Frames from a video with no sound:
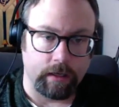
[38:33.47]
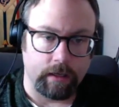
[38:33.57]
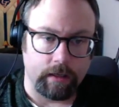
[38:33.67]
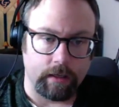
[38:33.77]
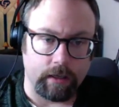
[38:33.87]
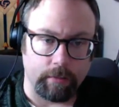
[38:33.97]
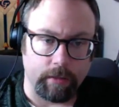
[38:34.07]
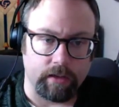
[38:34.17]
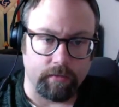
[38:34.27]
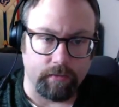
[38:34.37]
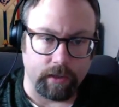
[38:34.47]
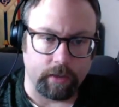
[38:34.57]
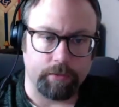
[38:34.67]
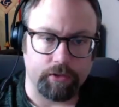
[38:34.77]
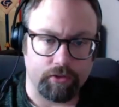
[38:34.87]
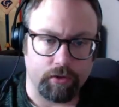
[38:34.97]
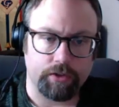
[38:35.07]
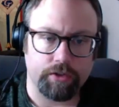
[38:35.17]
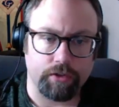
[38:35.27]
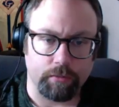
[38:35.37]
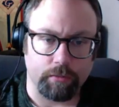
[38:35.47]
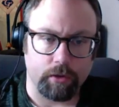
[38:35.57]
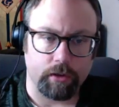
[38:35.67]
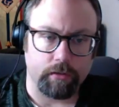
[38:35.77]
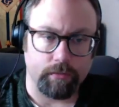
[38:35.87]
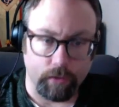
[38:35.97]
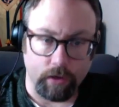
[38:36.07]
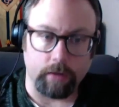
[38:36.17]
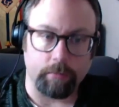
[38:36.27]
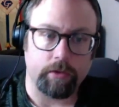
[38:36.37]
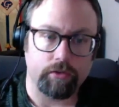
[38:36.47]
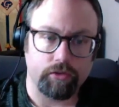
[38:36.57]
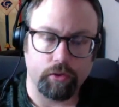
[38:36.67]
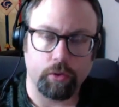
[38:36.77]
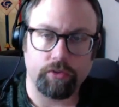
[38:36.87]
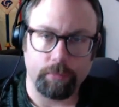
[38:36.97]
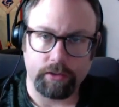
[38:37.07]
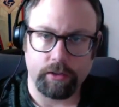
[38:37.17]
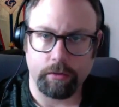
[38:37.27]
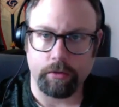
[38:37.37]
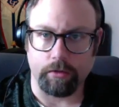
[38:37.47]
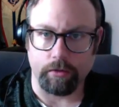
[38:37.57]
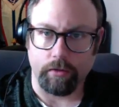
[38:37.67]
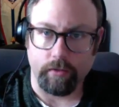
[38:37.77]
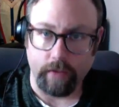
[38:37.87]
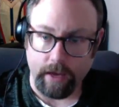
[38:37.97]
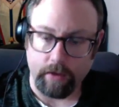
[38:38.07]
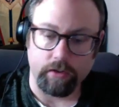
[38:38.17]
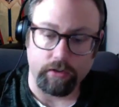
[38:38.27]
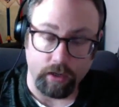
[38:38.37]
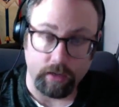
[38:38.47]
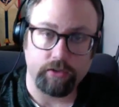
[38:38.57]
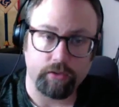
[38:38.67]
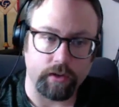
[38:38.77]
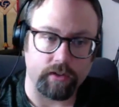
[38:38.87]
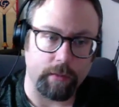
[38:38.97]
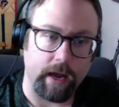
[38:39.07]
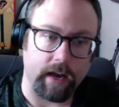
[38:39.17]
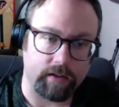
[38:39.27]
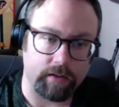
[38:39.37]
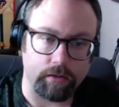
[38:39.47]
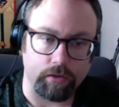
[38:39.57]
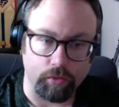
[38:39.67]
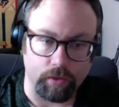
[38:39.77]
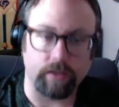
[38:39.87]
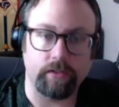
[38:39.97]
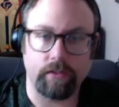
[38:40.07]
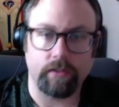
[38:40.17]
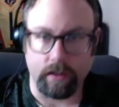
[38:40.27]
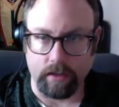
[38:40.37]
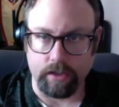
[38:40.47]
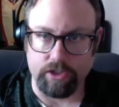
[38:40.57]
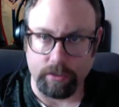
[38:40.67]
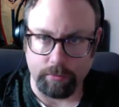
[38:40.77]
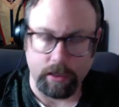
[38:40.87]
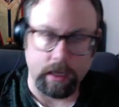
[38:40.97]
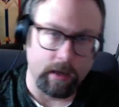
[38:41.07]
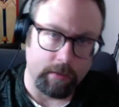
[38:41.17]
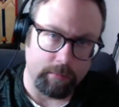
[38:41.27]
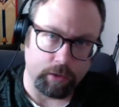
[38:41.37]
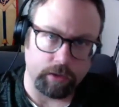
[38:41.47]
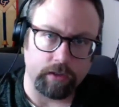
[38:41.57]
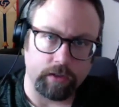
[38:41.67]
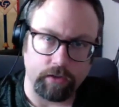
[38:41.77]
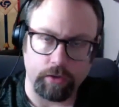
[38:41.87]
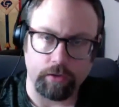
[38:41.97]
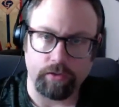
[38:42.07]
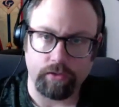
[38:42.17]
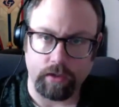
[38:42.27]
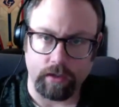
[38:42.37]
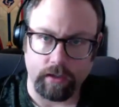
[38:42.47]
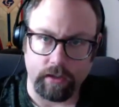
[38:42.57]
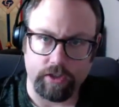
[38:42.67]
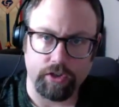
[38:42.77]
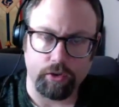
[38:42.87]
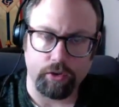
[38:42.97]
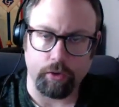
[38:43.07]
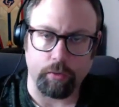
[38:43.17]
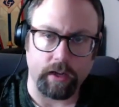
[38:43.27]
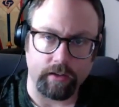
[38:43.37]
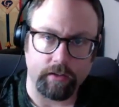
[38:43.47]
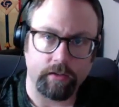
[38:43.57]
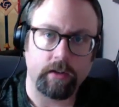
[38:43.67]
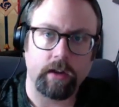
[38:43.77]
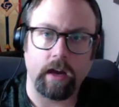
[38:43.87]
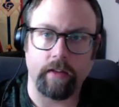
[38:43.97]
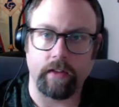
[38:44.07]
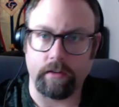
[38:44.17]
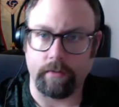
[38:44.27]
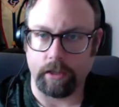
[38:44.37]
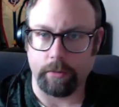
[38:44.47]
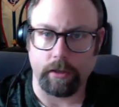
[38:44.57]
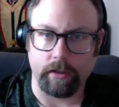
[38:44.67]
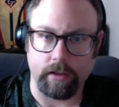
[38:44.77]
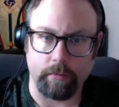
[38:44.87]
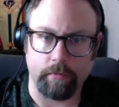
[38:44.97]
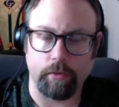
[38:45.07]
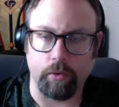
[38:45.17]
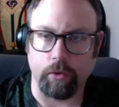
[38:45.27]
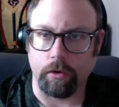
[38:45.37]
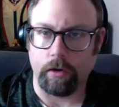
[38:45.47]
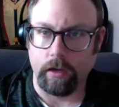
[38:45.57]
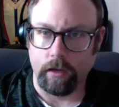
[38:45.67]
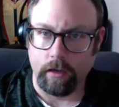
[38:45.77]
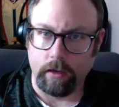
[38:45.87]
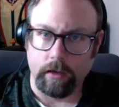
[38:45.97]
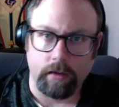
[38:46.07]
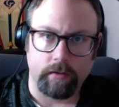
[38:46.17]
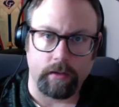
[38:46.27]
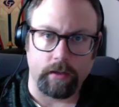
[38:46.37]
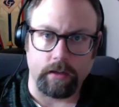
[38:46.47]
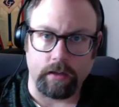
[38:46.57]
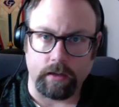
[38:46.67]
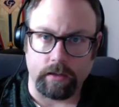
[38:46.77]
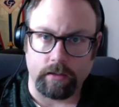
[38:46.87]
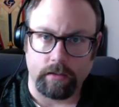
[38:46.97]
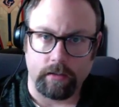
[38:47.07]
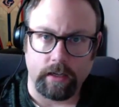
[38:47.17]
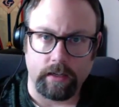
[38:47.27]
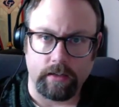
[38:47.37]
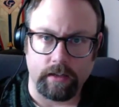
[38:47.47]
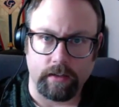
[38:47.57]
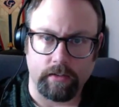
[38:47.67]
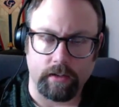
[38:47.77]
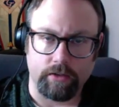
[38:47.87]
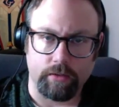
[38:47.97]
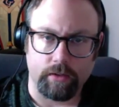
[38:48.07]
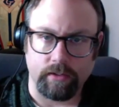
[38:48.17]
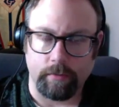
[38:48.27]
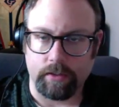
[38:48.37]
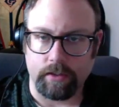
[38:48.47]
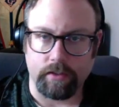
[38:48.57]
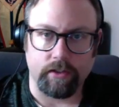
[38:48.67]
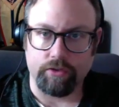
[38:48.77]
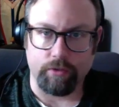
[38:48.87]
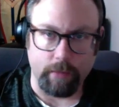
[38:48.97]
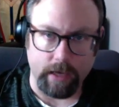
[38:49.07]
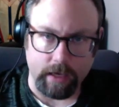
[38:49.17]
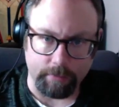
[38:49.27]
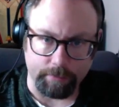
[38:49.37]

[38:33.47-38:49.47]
and developed a structure pulling from source material that does trace back to Greece and Egypt, pulling those initiatory rites and then developing them for the 18th century, 17th century man.